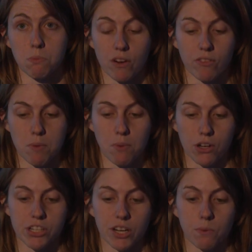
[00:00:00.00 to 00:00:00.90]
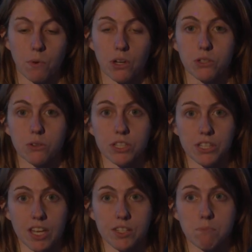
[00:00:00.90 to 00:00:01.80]
Butterfly Project were to
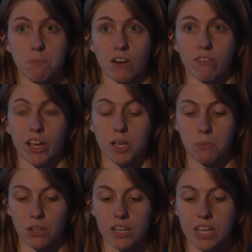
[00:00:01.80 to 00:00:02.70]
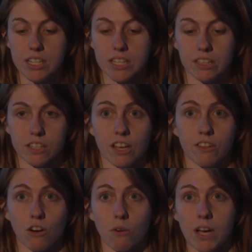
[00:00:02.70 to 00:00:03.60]
assess butterfly communities in the
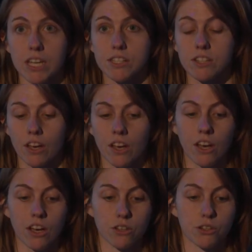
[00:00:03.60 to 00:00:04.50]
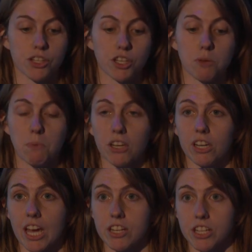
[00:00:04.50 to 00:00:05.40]
Southern Otways using
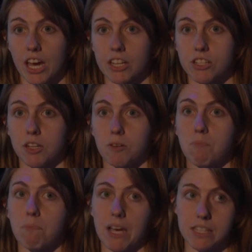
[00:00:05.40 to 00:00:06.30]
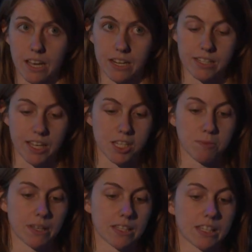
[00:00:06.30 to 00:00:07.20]
community education, baseline
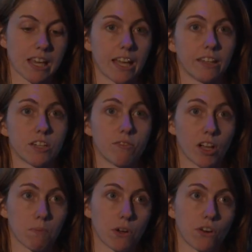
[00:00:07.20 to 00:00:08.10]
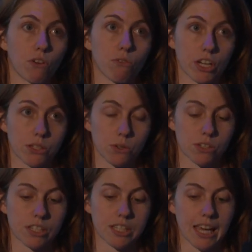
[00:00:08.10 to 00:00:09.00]
assessments, and the development of
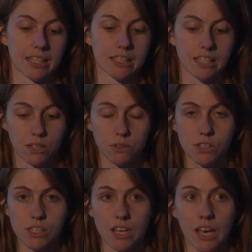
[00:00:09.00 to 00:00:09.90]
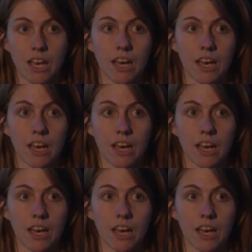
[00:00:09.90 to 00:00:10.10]
resources and skills.